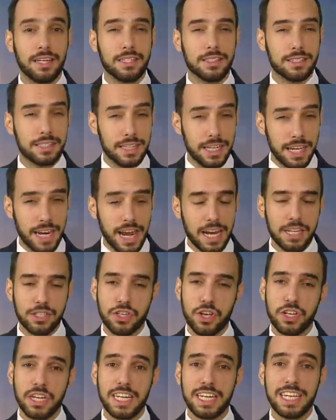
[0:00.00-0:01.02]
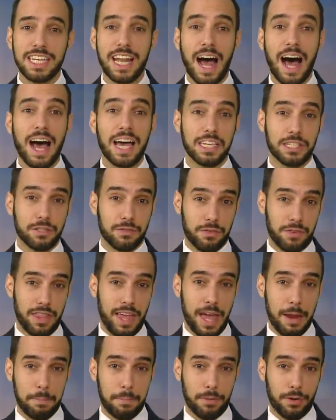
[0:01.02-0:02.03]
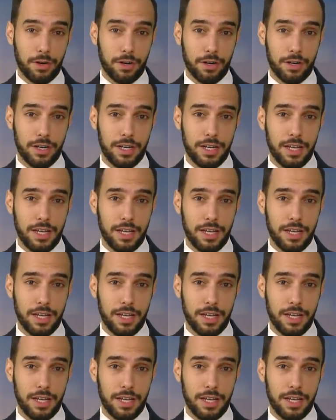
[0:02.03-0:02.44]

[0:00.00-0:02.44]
C N N is going to need ice for that burn.